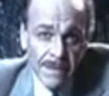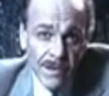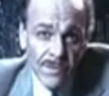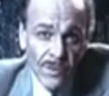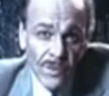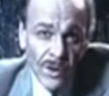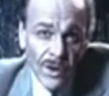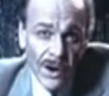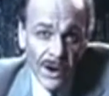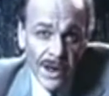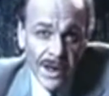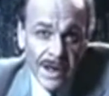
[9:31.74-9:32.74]

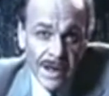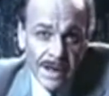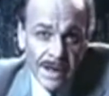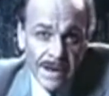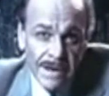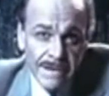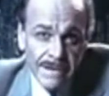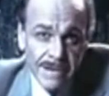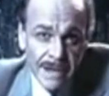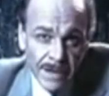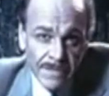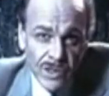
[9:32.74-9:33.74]
Therefore,
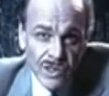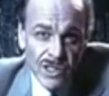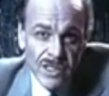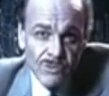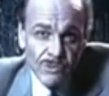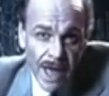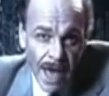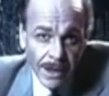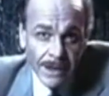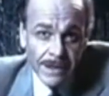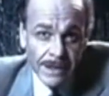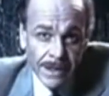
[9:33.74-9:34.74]
television is
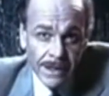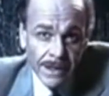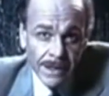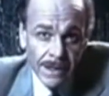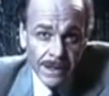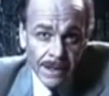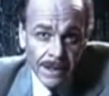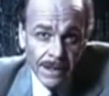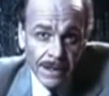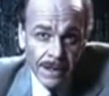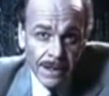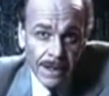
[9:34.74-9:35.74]
reality,
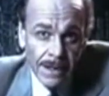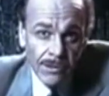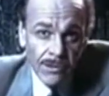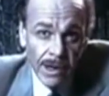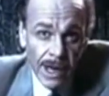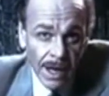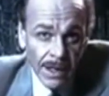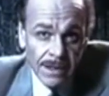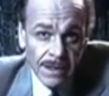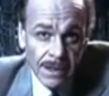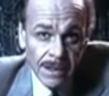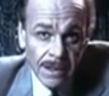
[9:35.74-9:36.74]
and
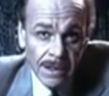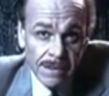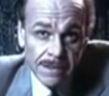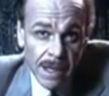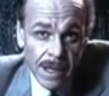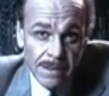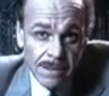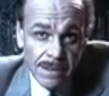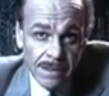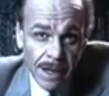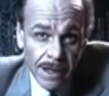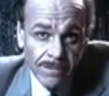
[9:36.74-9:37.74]
reality is less
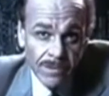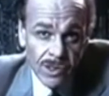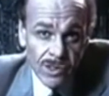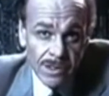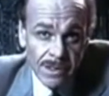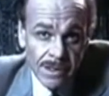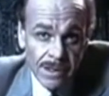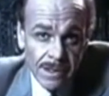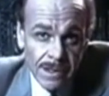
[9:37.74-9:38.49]
than television.